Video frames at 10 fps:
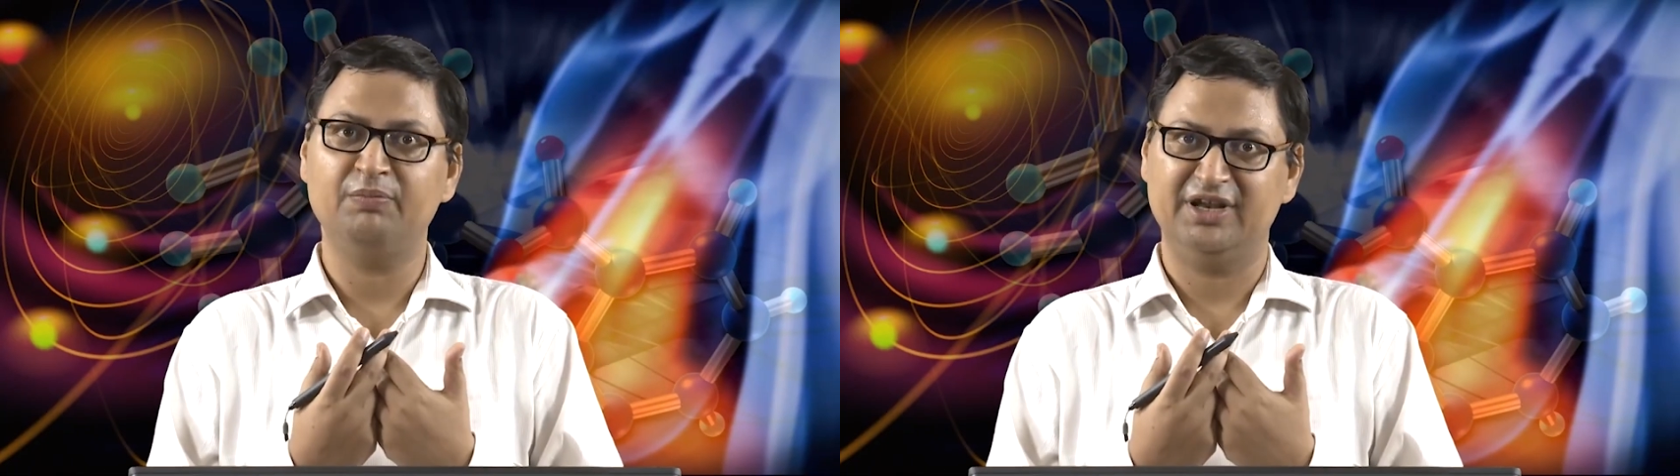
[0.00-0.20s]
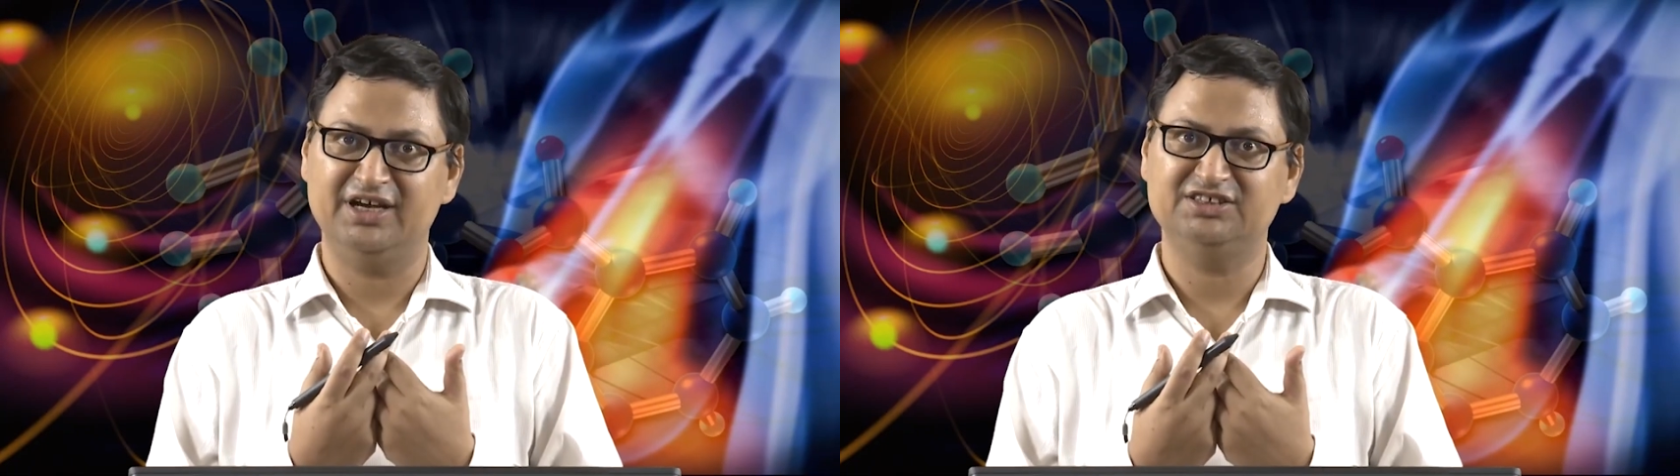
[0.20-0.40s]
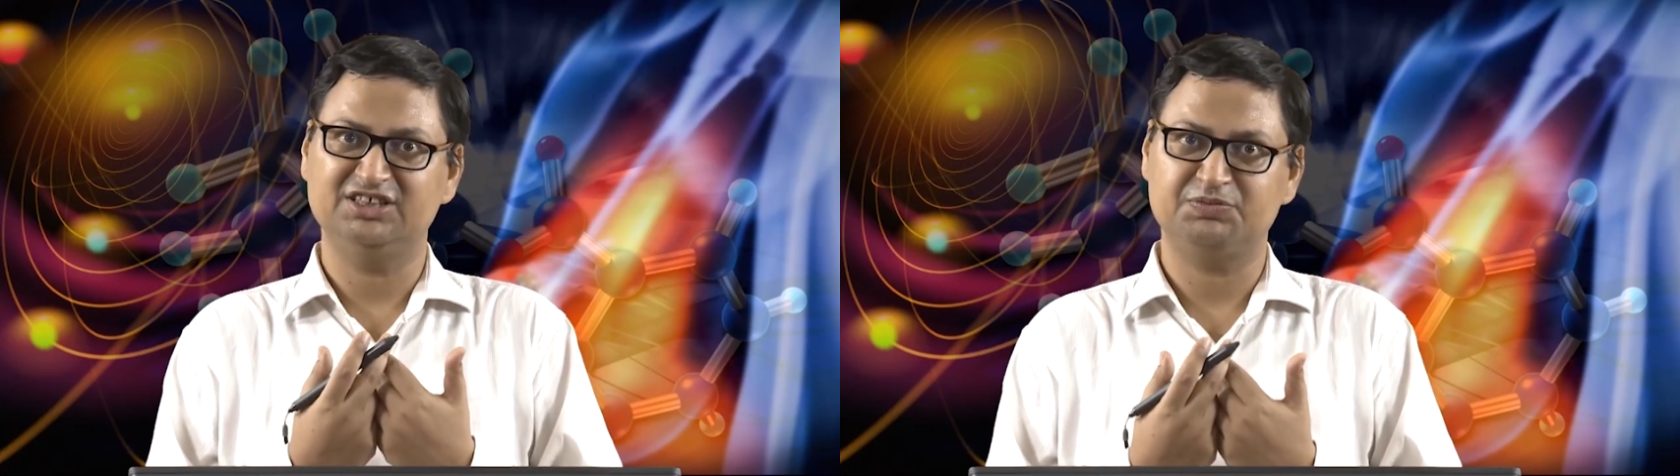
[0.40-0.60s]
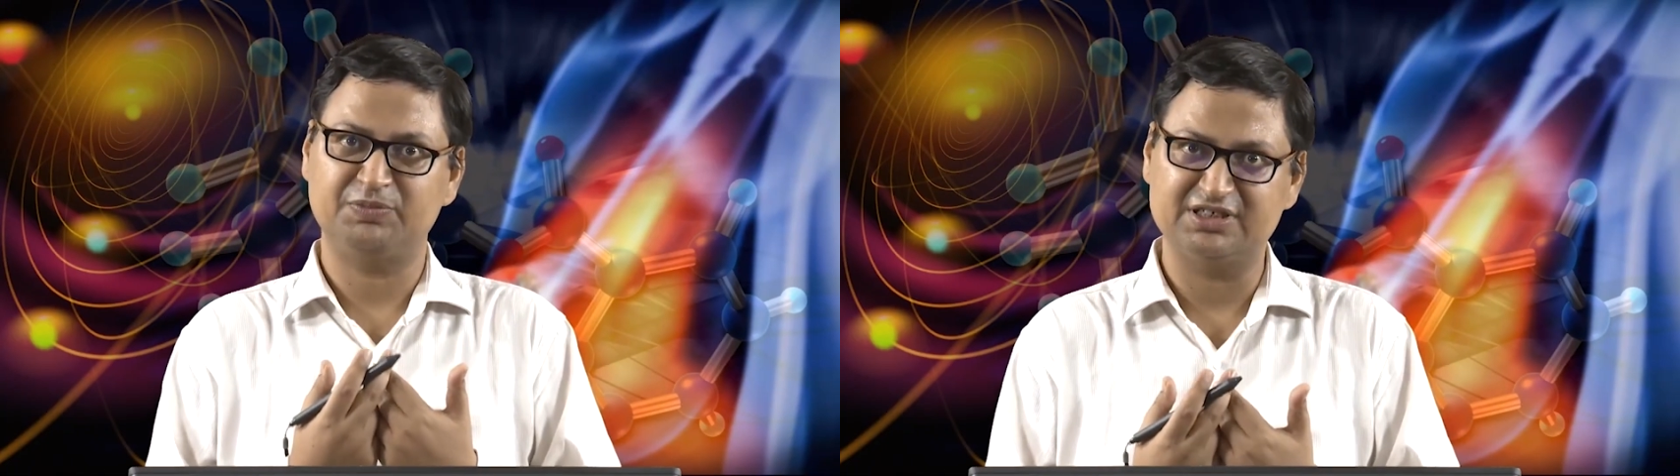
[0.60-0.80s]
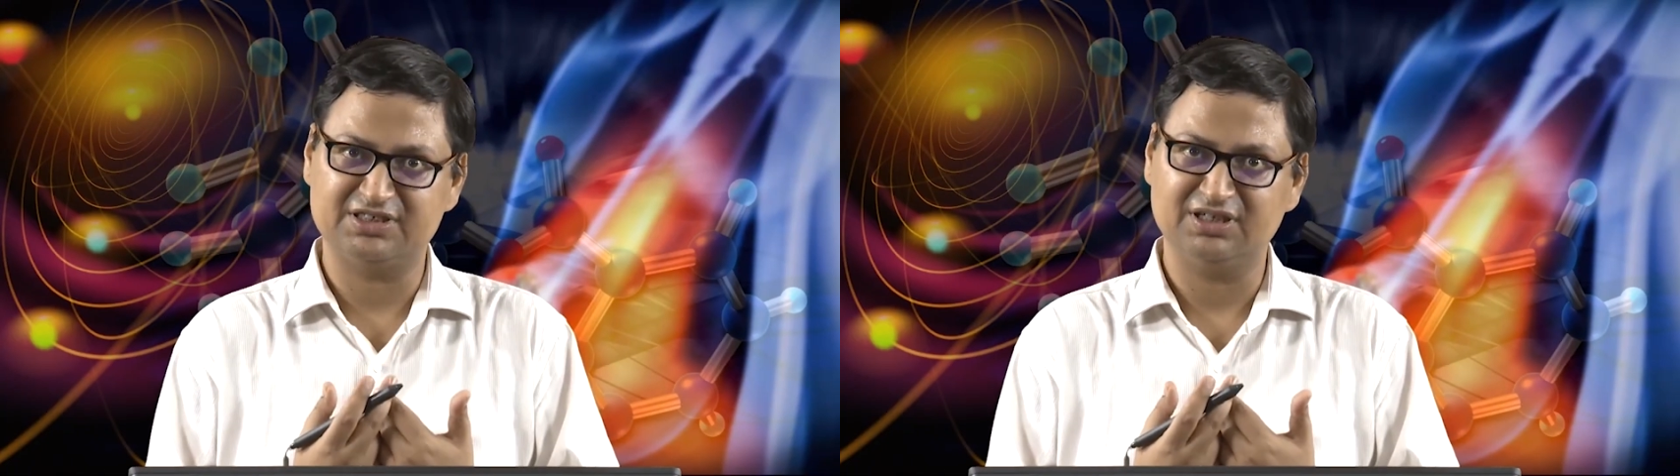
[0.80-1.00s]
energy
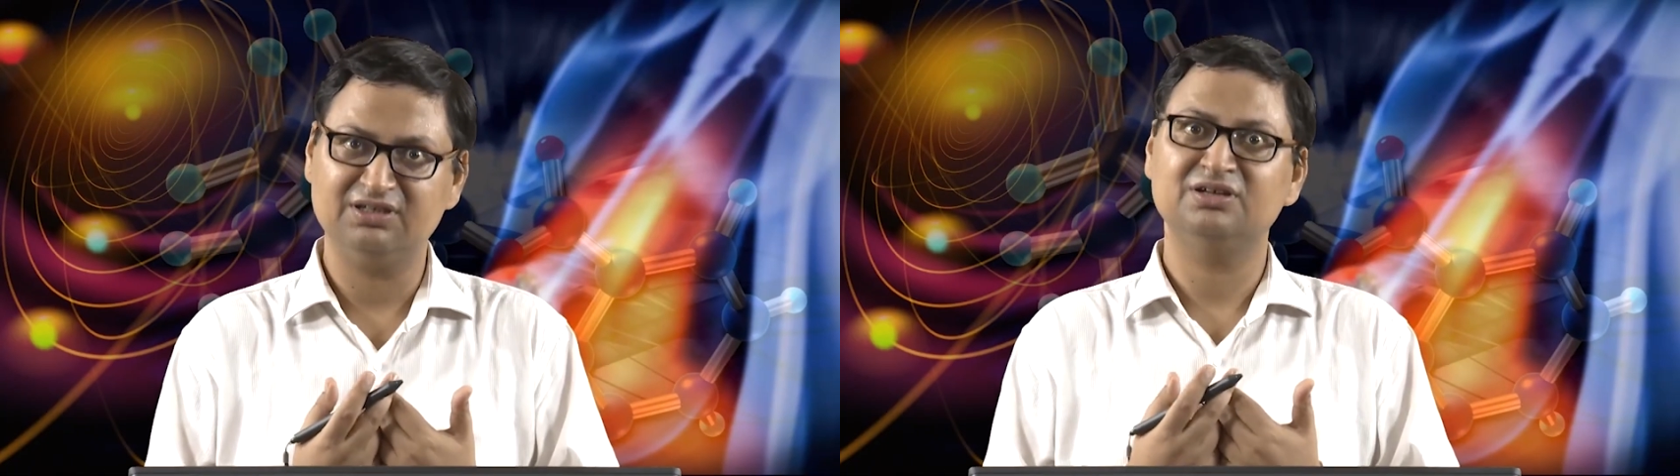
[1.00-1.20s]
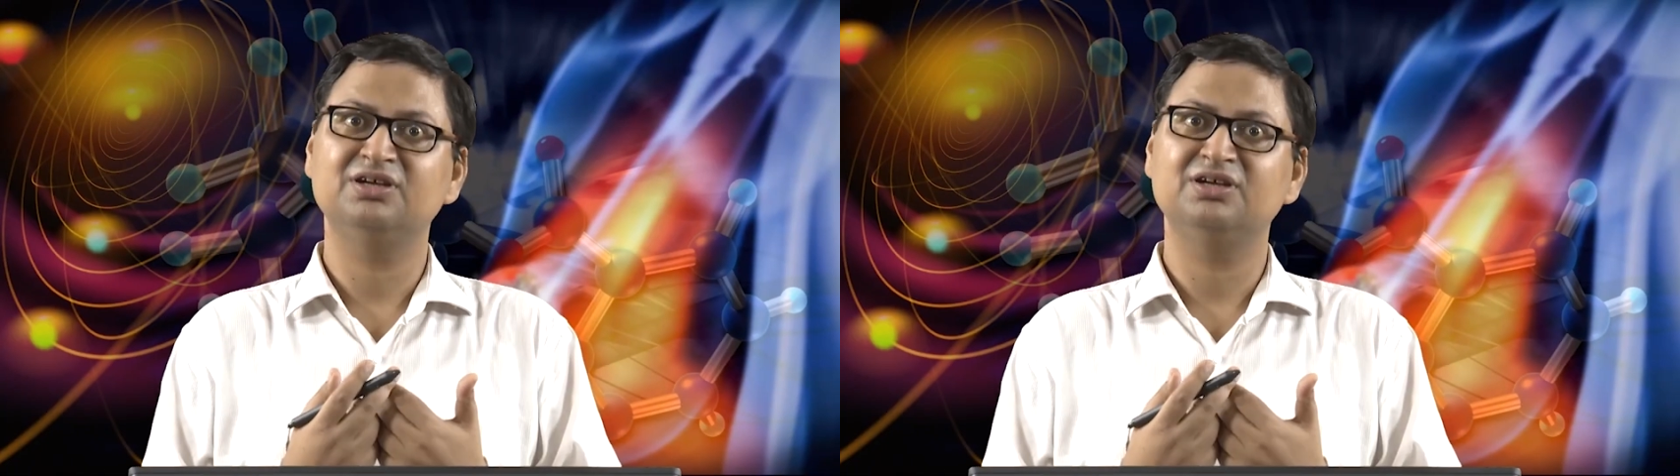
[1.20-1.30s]
spacing,